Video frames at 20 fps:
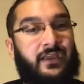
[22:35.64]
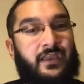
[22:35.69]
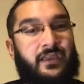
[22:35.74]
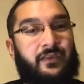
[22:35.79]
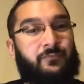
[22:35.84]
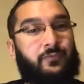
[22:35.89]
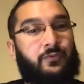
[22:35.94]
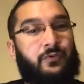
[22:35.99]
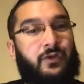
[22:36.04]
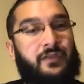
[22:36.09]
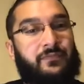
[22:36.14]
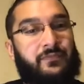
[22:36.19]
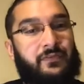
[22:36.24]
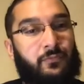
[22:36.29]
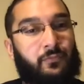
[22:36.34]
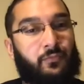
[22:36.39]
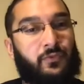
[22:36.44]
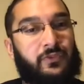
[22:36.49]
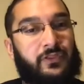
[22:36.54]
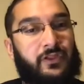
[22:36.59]
if we're having a
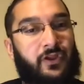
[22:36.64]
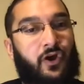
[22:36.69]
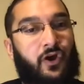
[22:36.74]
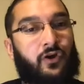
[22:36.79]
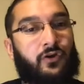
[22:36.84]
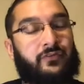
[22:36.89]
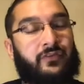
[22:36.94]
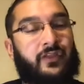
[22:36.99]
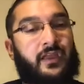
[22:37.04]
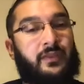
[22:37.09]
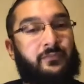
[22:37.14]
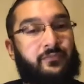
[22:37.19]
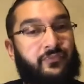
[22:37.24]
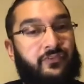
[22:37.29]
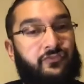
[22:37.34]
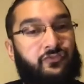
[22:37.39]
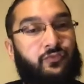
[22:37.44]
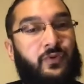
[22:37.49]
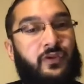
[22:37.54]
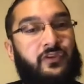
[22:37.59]
really hard time
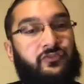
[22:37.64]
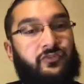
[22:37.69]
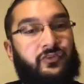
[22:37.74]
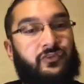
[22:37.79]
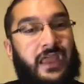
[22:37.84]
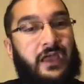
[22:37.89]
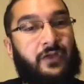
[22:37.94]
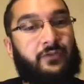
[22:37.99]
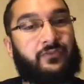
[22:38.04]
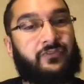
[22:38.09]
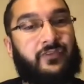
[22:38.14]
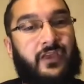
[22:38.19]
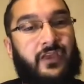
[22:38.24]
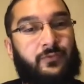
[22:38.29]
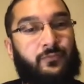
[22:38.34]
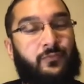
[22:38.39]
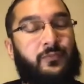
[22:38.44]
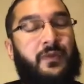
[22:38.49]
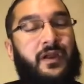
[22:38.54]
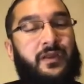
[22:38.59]
situation outside,
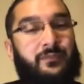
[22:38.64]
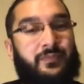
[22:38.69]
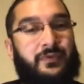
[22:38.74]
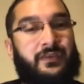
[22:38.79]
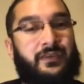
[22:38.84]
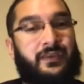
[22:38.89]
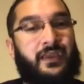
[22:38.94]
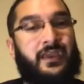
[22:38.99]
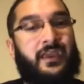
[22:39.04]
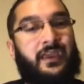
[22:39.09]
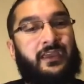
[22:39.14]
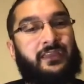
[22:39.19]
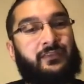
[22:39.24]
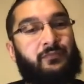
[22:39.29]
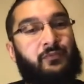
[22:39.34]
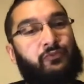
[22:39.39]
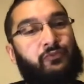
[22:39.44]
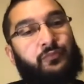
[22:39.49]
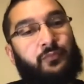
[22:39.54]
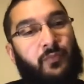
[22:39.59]
we might be in the
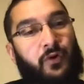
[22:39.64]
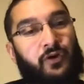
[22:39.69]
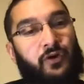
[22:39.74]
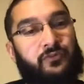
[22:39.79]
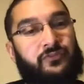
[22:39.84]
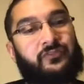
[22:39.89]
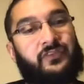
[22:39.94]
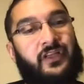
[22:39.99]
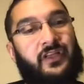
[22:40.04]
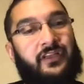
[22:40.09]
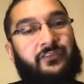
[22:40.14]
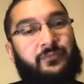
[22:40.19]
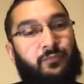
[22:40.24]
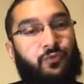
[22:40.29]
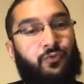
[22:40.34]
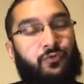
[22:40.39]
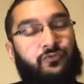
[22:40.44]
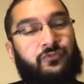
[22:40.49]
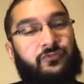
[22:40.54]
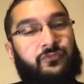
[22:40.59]
most marginalized
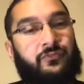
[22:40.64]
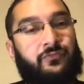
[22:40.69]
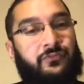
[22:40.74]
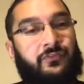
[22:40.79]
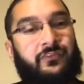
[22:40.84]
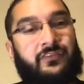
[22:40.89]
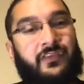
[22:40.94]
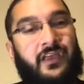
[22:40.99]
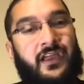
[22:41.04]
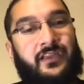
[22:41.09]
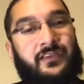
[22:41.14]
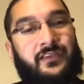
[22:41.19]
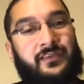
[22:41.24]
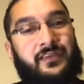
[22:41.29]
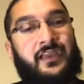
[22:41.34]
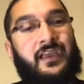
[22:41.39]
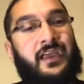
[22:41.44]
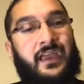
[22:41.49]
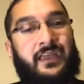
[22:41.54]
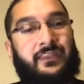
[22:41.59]
portions of society,
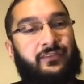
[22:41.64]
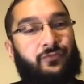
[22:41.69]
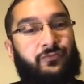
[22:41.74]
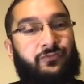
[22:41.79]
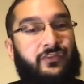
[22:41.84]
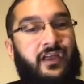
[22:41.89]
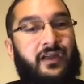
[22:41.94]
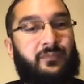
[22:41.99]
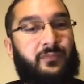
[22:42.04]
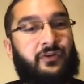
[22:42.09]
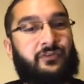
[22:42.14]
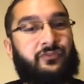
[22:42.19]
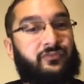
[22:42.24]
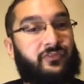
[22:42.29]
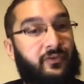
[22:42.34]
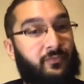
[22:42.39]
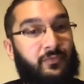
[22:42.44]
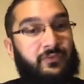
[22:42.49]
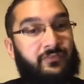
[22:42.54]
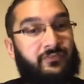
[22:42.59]
and there's not much that
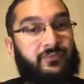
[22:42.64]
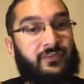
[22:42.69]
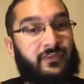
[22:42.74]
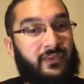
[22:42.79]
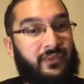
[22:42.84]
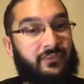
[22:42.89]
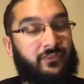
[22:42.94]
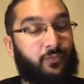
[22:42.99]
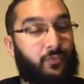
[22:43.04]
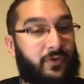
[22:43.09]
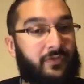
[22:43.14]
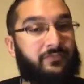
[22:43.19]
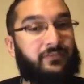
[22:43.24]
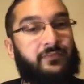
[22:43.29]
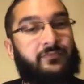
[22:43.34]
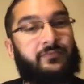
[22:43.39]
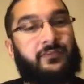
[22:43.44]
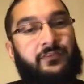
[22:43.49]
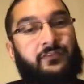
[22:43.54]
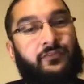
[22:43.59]
we see in the way of the
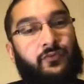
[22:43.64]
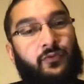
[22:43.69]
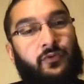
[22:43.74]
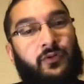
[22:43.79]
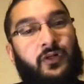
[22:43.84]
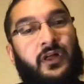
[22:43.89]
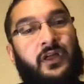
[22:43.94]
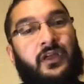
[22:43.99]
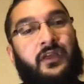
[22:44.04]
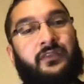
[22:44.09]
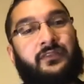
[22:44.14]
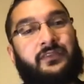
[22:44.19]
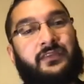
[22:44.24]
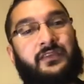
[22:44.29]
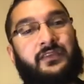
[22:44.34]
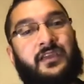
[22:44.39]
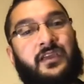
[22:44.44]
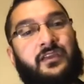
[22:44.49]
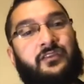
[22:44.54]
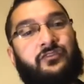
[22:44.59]
physical.
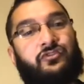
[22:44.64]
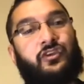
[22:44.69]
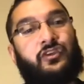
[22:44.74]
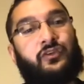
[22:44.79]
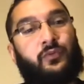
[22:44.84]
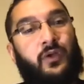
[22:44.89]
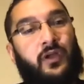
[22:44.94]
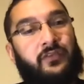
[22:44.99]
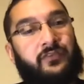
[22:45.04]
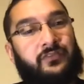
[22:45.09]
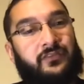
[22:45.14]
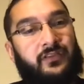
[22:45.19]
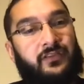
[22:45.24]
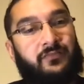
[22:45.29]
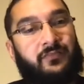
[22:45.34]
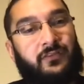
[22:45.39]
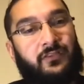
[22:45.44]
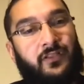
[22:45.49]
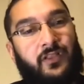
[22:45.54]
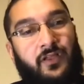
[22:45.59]
The generosity of
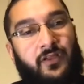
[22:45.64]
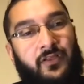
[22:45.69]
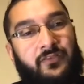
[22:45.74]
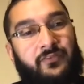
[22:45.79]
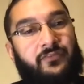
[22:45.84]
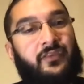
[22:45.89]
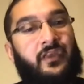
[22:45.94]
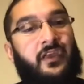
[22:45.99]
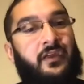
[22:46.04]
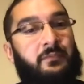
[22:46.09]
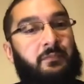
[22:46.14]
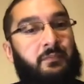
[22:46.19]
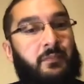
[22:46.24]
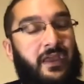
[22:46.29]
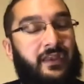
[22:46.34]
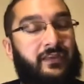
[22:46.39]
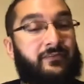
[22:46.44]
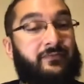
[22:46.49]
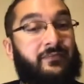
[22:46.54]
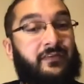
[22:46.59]
Allah is
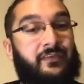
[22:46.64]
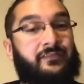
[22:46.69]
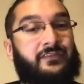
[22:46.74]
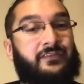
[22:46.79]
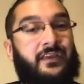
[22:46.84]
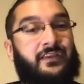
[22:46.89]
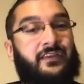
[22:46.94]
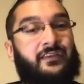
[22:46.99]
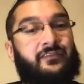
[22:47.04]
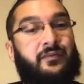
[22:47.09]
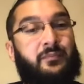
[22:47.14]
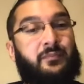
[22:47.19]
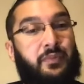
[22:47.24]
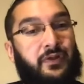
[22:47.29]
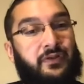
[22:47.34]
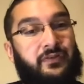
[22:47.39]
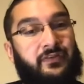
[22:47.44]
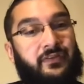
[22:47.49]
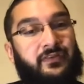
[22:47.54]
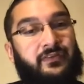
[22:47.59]
manifest and is
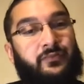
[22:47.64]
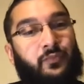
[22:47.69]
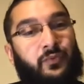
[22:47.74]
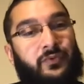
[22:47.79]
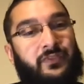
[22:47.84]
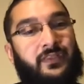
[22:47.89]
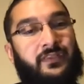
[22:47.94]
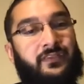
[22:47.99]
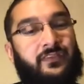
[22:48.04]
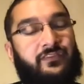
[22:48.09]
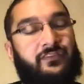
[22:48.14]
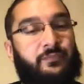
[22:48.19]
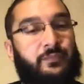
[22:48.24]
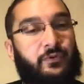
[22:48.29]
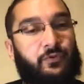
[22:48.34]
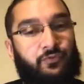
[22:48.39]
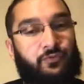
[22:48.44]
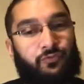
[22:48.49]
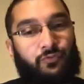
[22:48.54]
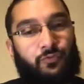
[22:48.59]
abundant within the
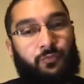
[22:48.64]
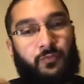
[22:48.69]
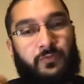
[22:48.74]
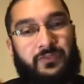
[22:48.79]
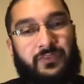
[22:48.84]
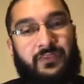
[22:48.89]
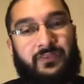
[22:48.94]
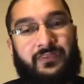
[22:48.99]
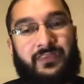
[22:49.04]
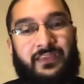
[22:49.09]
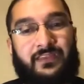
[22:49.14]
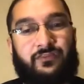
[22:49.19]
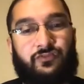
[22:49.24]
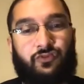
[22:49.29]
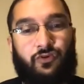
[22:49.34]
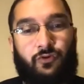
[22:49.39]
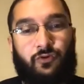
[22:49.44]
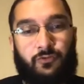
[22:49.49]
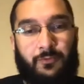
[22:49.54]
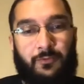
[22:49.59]
spiritual, within the
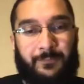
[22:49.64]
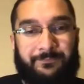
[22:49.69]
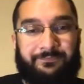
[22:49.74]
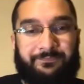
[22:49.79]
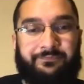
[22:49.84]
internal.